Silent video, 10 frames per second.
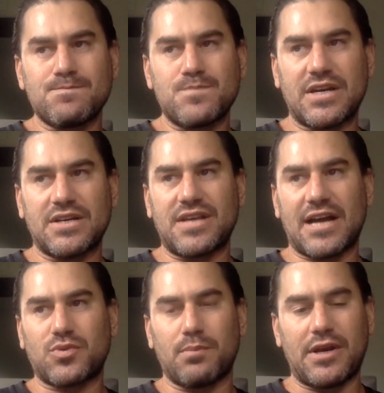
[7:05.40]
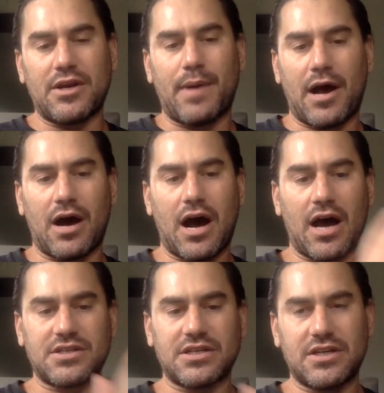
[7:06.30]
because that's where Peter
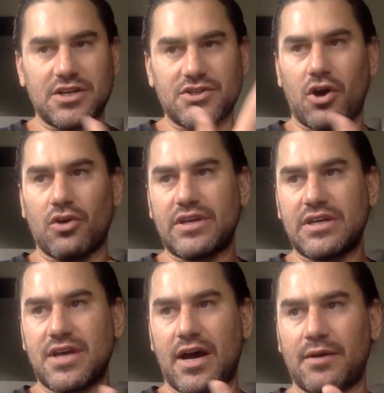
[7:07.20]
Palhazi does all these